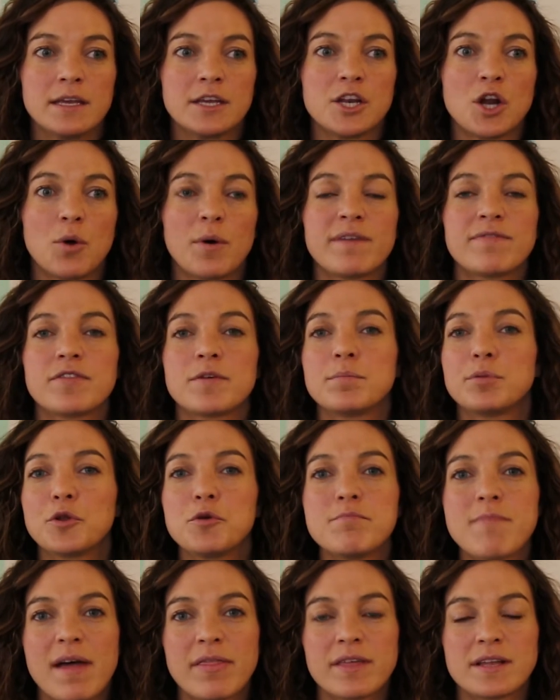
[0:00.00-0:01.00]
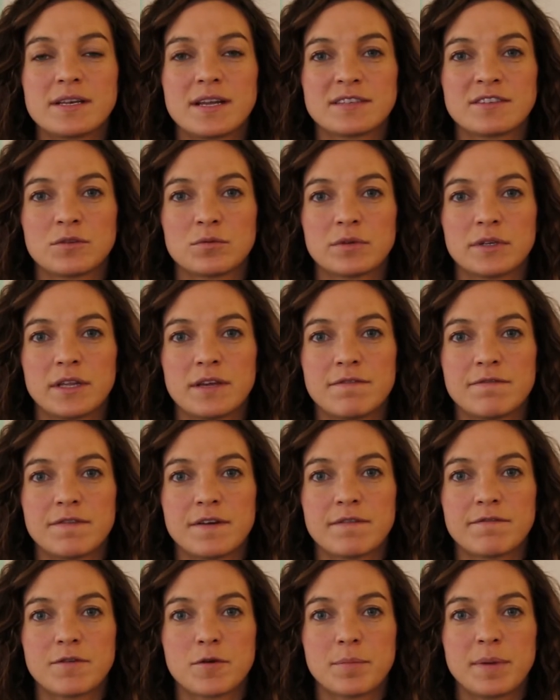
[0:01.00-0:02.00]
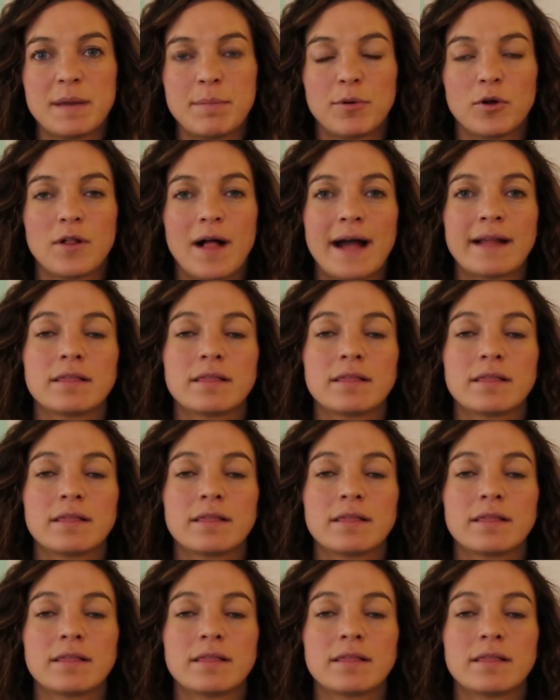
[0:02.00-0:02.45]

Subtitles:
if the Bloom method doesn't really fit for people,